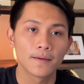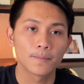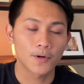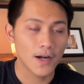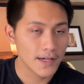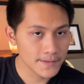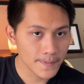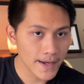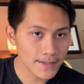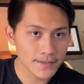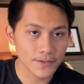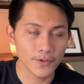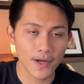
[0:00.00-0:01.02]

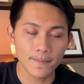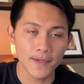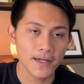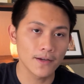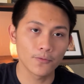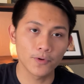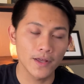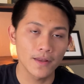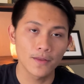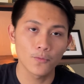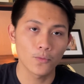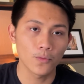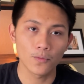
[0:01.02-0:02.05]
prospect, or a meeting
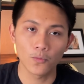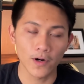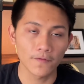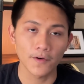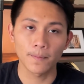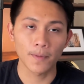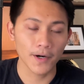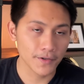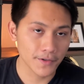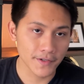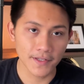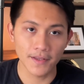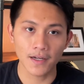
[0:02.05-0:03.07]
with one of our
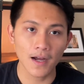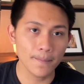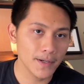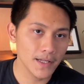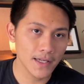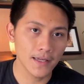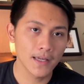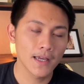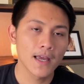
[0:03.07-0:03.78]
partners in the company.